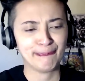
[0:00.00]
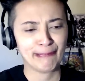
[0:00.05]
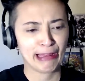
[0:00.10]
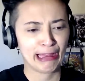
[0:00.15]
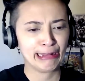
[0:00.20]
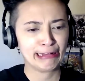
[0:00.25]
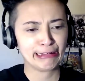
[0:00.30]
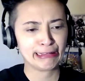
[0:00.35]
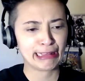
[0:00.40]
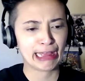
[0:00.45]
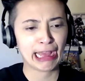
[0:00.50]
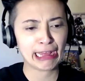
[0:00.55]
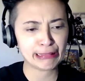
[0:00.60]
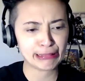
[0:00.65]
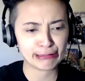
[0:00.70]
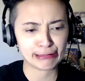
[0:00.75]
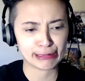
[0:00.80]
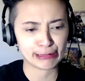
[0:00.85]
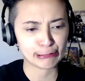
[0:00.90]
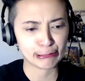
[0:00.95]
And just
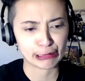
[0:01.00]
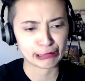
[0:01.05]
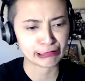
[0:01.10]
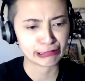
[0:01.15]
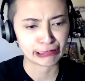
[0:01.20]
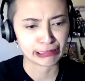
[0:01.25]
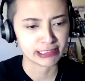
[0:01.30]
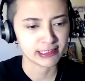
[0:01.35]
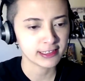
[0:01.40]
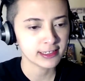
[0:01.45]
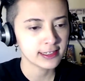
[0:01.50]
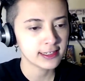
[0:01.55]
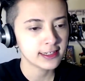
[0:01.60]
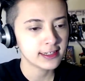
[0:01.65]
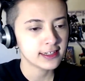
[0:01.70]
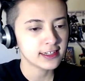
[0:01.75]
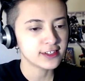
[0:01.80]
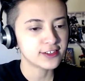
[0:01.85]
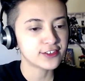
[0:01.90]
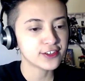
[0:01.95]
answer this question.
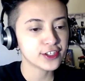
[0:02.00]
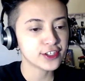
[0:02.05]
Do